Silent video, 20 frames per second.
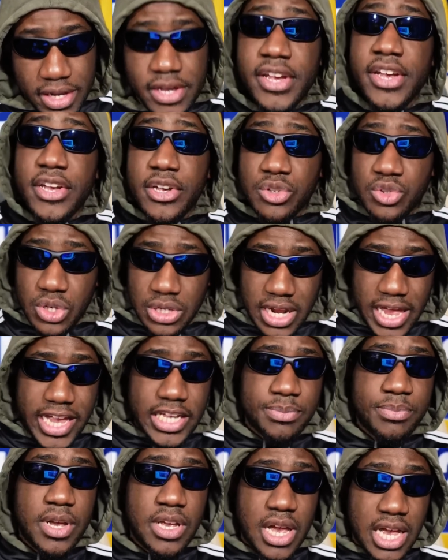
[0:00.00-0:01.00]
So an
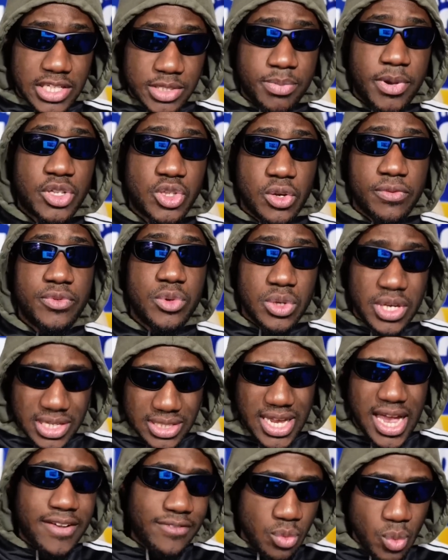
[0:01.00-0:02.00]
aspect of you is
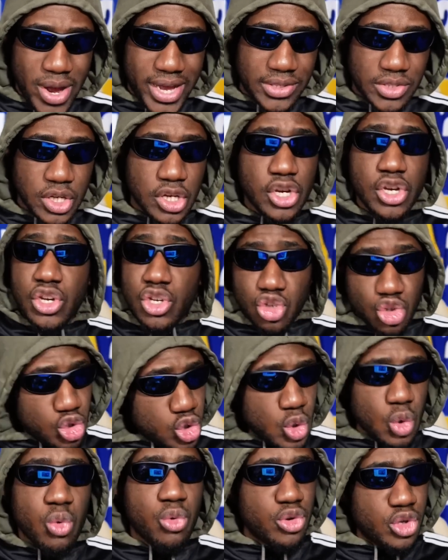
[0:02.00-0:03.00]
half white.
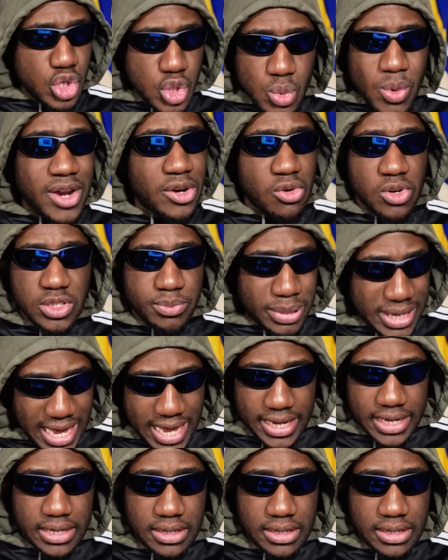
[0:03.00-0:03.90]
So you are not black,